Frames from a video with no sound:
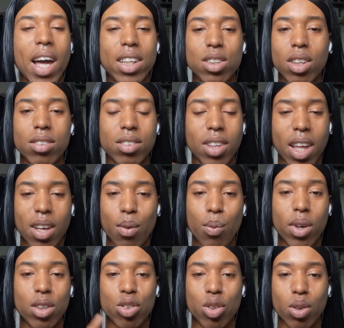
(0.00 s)
I just like
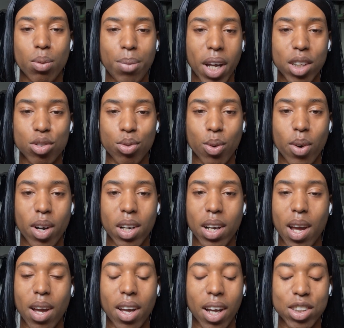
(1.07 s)
went through page 4 and
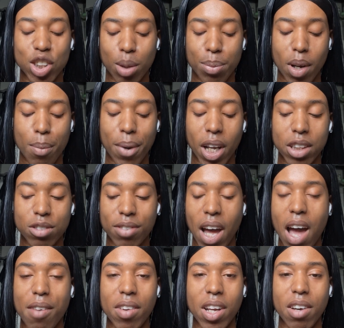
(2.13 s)
like I should be on page
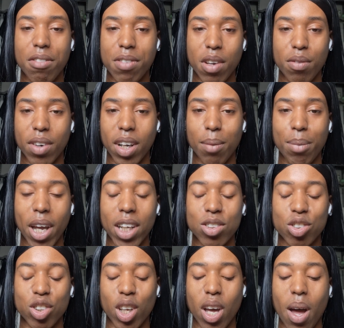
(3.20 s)
5 like a few freaking
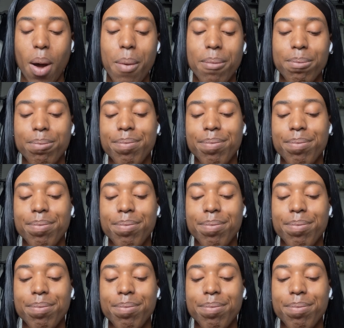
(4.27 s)
pages ago.